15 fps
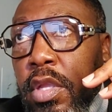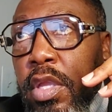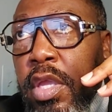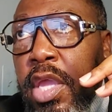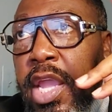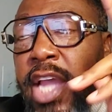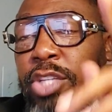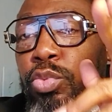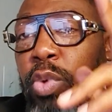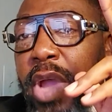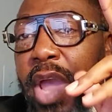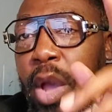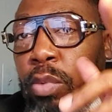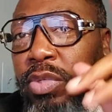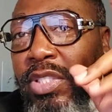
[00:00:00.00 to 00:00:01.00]
here's where
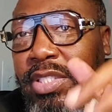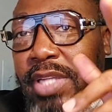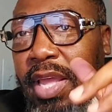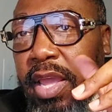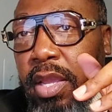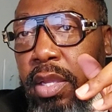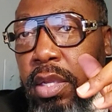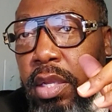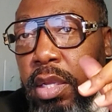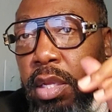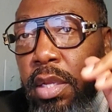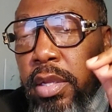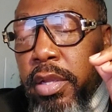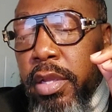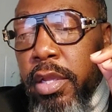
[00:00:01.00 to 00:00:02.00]
I would say
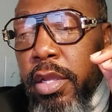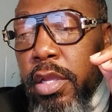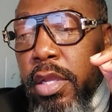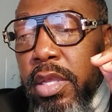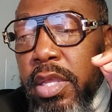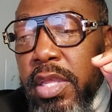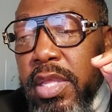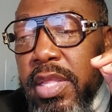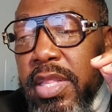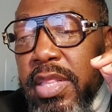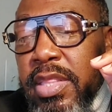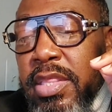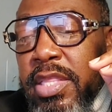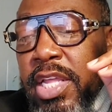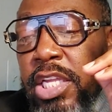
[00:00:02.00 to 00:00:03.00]

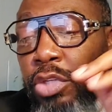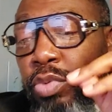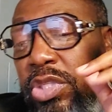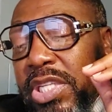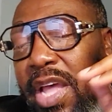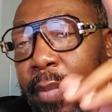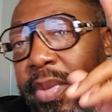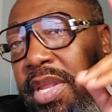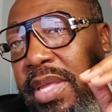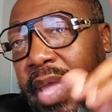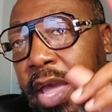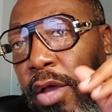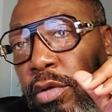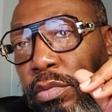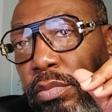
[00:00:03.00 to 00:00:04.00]
these retirement
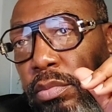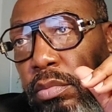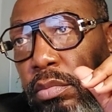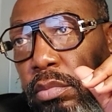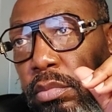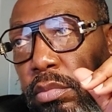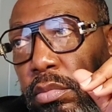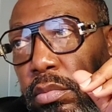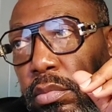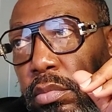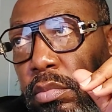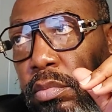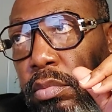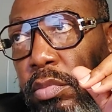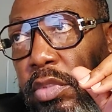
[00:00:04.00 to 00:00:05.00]
account,
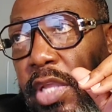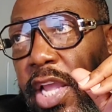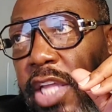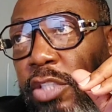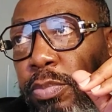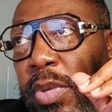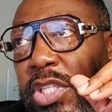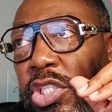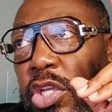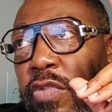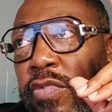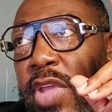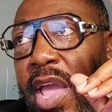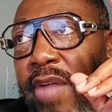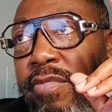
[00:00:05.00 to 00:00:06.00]
especially if
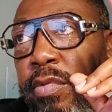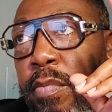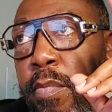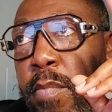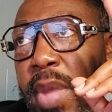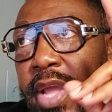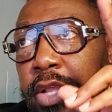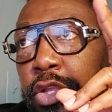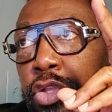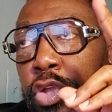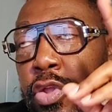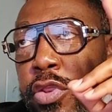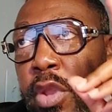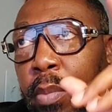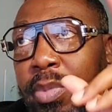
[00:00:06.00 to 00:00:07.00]
you haven't met the
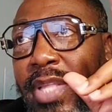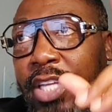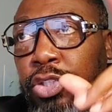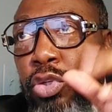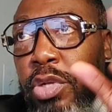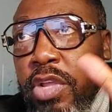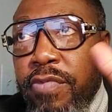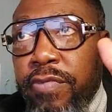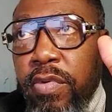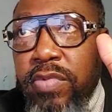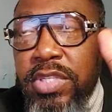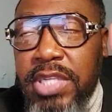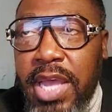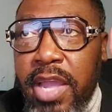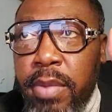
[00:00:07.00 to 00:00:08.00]
number that you need for
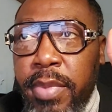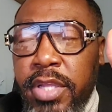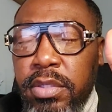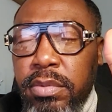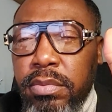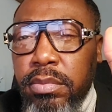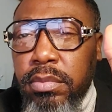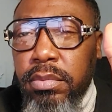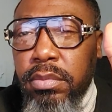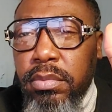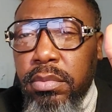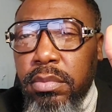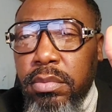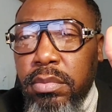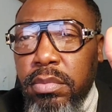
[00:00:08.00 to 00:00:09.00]
retirement,
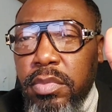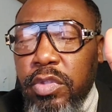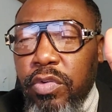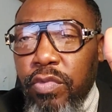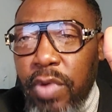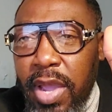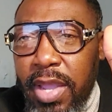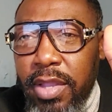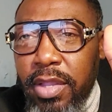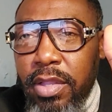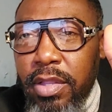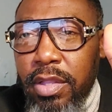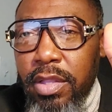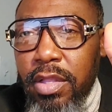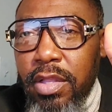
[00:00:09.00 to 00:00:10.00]
right?
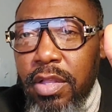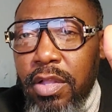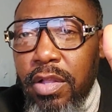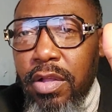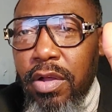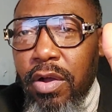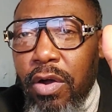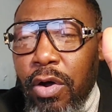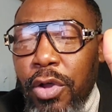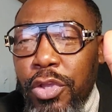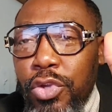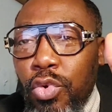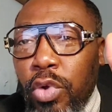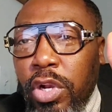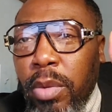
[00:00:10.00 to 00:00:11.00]
Or
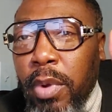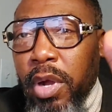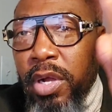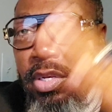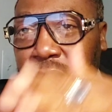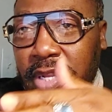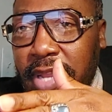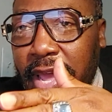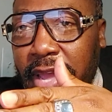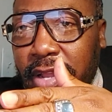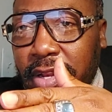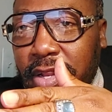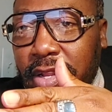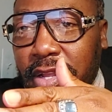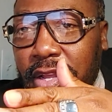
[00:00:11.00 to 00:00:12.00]
you a little bit under
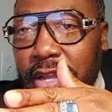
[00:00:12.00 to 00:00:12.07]
that,